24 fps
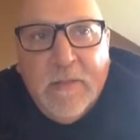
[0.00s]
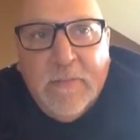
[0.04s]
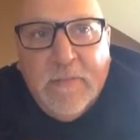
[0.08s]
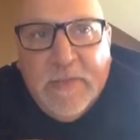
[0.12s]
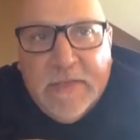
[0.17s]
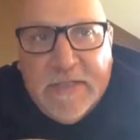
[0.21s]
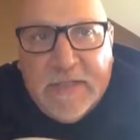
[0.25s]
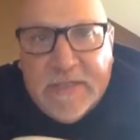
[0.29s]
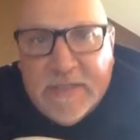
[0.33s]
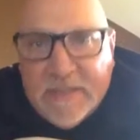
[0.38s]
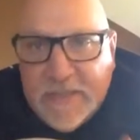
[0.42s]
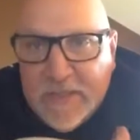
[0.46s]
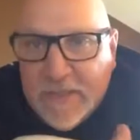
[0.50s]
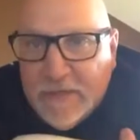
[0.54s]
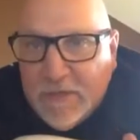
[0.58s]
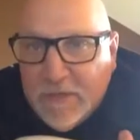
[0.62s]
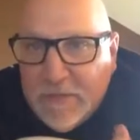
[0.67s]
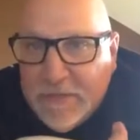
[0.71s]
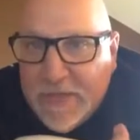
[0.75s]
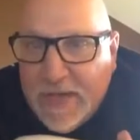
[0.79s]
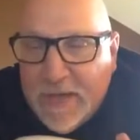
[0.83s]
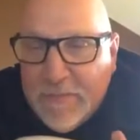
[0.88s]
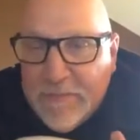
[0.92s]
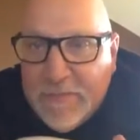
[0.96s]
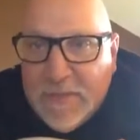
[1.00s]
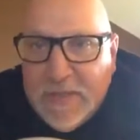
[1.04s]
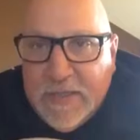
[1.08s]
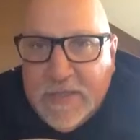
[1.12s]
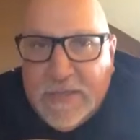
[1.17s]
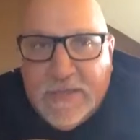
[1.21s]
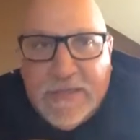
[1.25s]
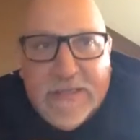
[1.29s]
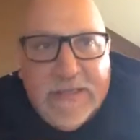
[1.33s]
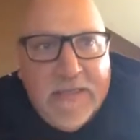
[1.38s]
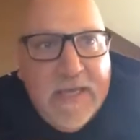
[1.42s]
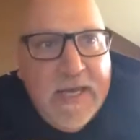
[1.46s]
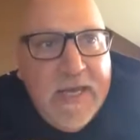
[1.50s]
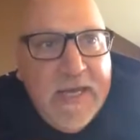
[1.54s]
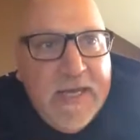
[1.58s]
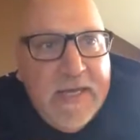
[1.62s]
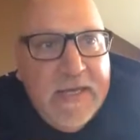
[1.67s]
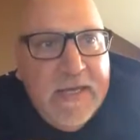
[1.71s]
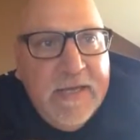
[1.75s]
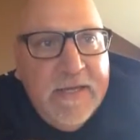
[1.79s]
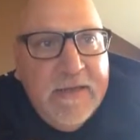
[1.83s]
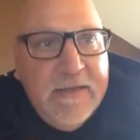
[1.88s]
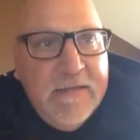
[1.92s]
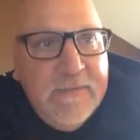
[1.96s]
But still, that being
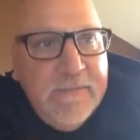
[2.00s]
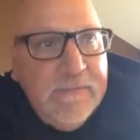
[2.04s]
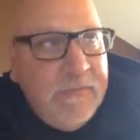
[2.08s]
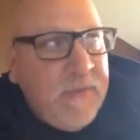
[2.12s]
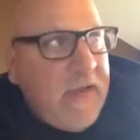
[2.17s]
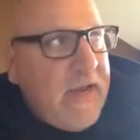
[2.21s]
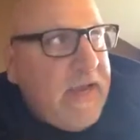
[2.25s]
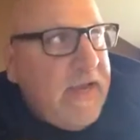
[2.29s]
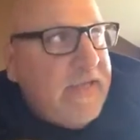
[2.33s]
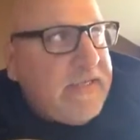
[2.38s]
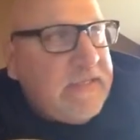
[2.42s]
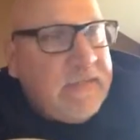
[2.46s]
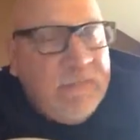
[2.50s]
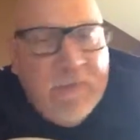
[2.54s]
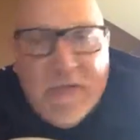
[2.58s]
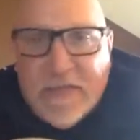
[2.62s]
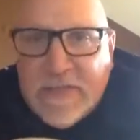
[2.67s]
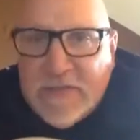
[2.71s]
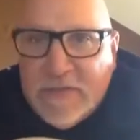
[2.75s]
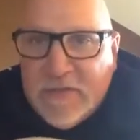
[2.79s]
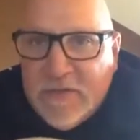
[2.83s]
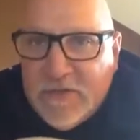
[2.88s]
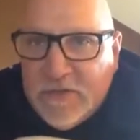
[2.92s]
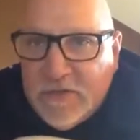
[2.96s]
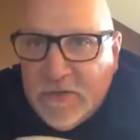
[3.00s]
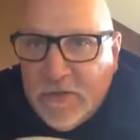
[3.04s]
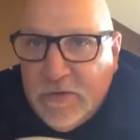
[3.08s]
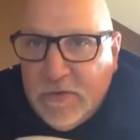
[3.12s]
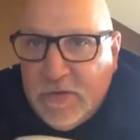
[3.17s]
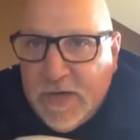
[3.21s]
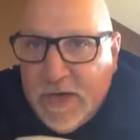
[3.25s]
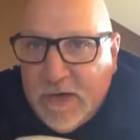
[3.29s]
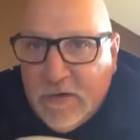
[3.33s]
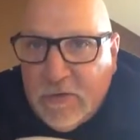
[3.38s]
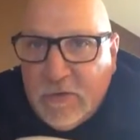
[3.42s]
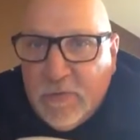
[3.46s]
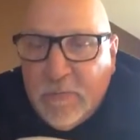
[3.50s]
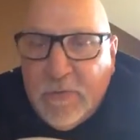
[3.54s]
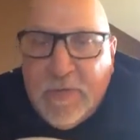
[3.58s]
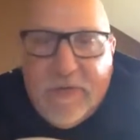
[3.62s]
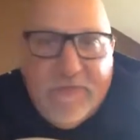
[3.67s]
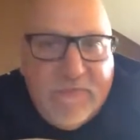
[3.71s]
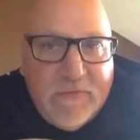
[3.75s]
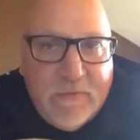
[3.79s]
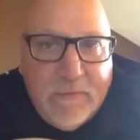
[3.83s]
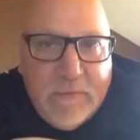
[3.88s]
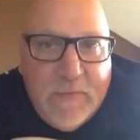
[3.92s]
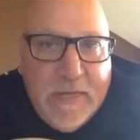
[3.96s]
said, I asked him, I said, so how are
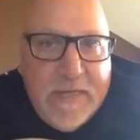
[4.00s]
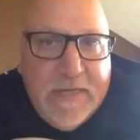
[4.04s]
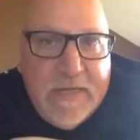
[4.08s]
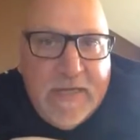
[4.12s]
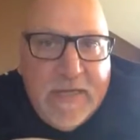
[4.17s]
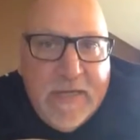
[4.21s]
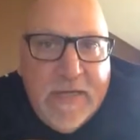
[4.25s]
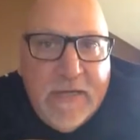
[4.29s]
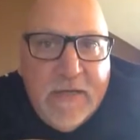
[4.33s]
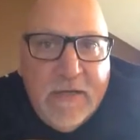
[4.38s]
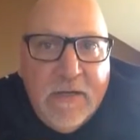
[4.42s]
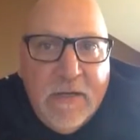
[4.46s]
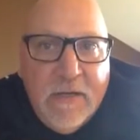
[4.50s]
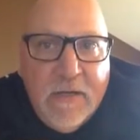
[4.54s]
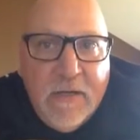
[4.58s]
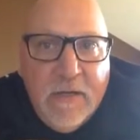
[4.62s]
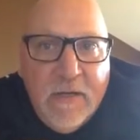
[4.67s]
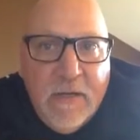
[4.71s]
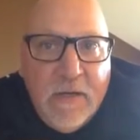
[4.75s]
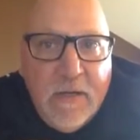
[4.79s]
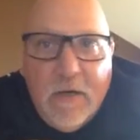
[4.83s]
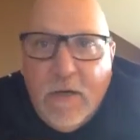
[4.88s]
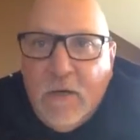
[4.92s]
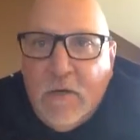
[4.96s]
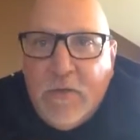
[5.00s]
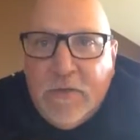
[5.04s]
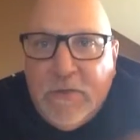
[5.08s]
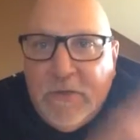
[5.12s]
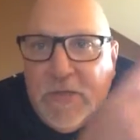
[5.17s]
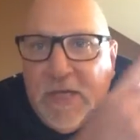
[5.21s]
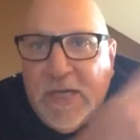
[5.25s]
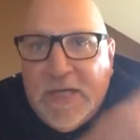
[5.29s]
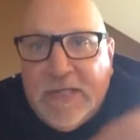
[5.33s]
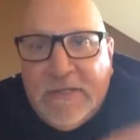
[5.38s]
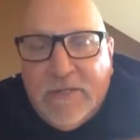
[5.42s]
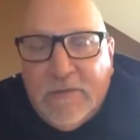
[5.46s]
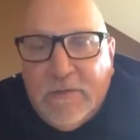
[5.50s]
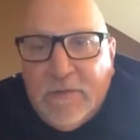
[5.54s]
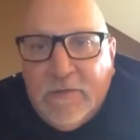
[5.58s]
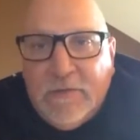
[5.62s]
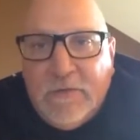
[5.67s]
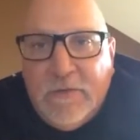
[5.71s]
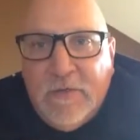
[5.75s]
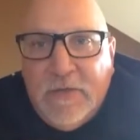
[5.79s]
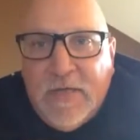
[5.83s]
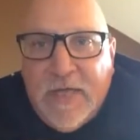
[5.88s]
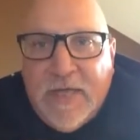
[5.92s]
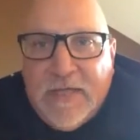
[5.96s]
we for Monday? oh you guys will
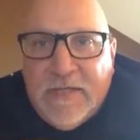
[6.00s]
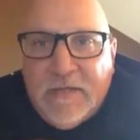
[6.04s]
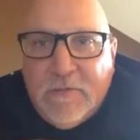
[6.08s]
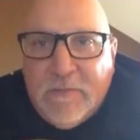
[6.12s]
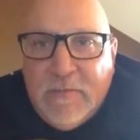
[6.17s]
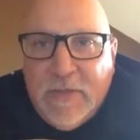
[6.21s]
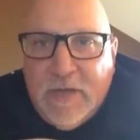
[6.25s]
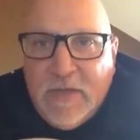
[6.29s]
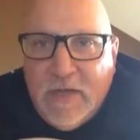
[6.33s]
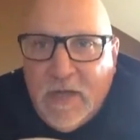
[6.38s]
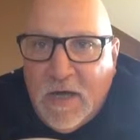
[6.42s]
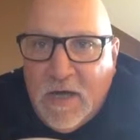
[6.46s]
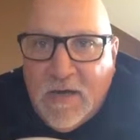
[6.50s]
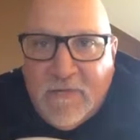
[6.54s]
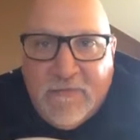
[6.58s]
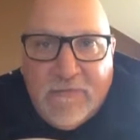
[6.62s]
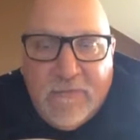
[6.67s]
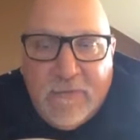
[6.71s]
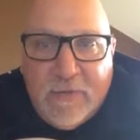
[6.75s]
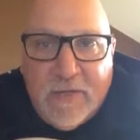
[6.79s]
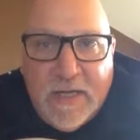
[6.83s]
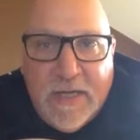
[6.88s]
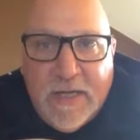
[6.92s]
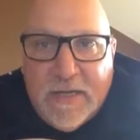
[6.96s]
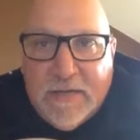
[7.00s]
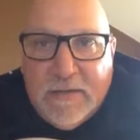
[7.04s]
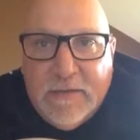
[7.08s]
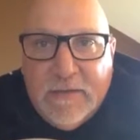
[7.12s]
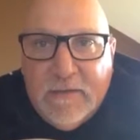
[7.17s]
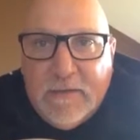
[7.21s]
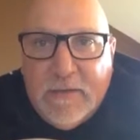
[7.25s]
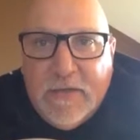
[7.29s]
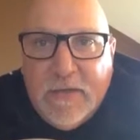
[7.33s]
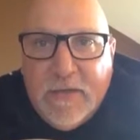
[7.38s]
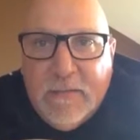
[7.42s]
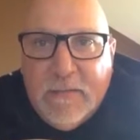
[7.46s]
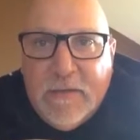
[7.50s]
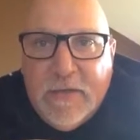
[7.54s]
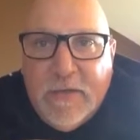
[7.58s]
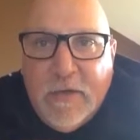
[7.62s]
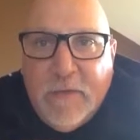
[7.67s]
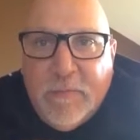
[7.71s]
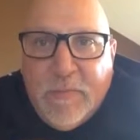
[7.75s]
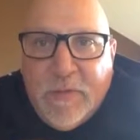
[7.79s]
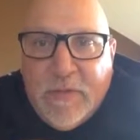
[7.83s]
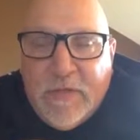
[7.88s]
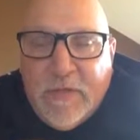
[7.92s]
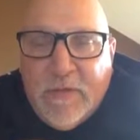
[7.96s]
you guys will be off we're not going to be
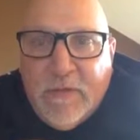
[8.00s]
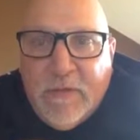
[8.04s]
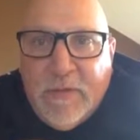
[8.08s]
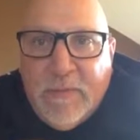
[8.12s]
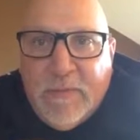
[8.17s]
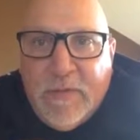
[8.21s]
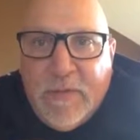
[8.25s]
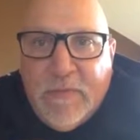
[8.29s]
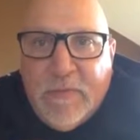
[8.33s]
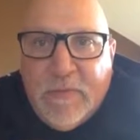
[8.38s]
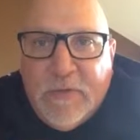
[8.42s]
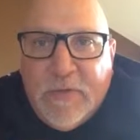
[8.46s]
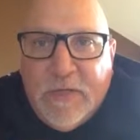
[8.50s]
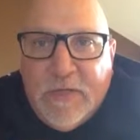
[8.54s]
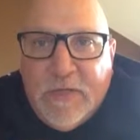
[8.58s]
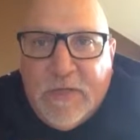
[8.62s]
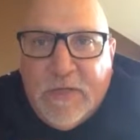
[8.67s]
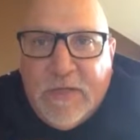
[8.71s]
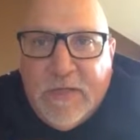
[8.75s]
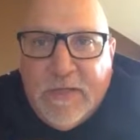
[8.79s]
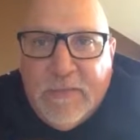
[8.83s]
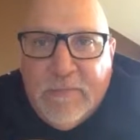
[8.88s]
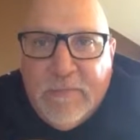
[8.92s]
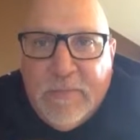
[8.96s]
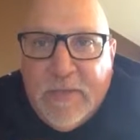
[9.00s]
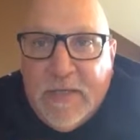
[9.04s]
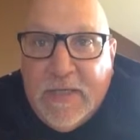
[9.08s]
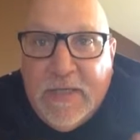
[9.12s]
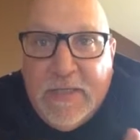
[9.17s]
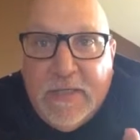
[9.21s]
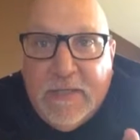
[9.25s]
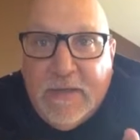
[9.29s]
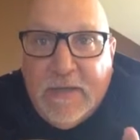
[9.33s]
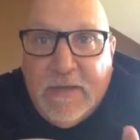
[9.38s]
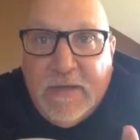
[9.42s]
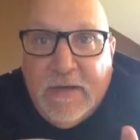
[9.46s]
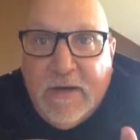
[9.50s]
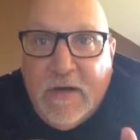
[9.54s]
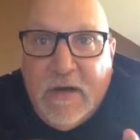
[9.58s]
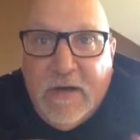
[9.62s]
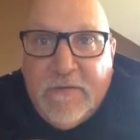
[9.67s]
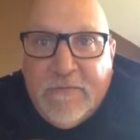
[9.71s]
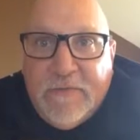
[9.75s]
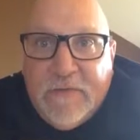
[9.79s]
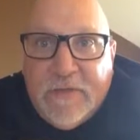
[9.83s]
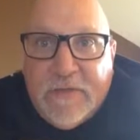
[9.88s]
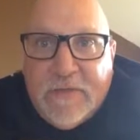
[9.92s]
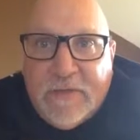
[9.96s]
open the only people that are going to be in the
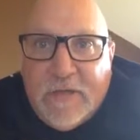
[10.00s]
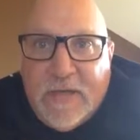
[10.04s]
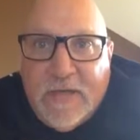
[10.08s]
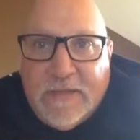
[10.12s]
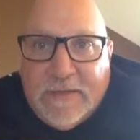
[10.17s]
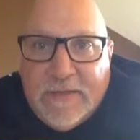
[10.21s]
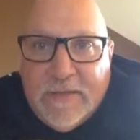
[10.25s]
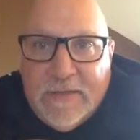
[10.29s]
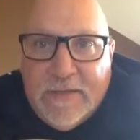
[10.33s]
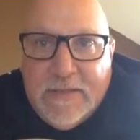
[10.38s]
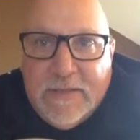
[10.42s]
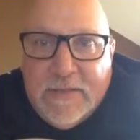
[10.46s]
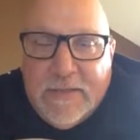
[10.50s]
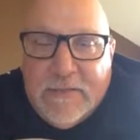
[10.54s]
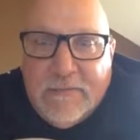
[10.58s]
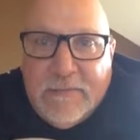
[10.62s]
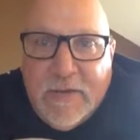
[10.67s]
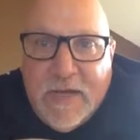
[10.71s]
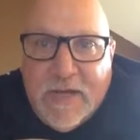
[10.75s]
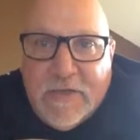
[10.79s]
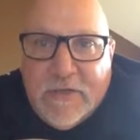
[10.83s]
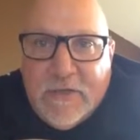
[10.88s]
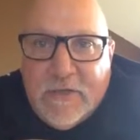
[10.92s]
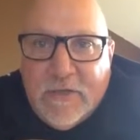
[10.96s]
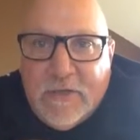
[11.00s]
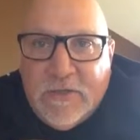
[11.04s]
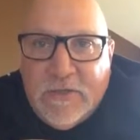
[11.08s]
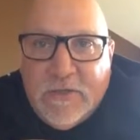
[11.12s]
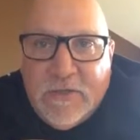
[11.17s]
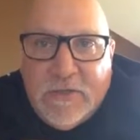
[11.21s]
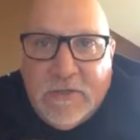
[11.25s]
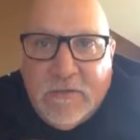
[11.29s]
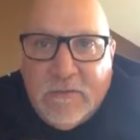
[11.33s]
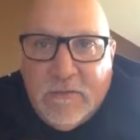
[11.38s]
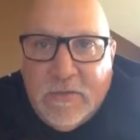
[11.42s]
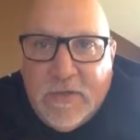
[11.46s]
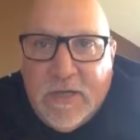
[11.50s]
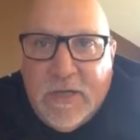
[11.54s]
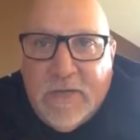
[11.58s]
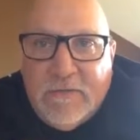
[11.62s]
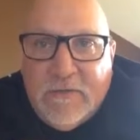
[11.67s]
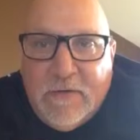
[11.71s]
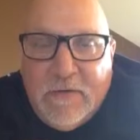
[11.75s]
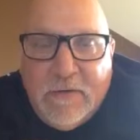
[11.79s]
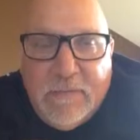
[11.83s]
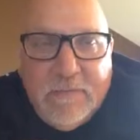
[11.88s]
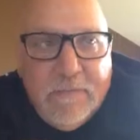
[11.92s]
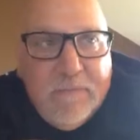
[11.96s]
office are like the dispatchers or
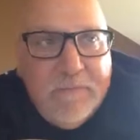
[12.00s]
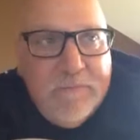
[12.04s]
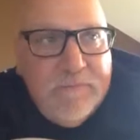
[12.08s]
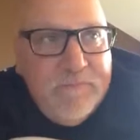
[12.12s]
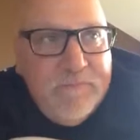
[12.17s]
whatever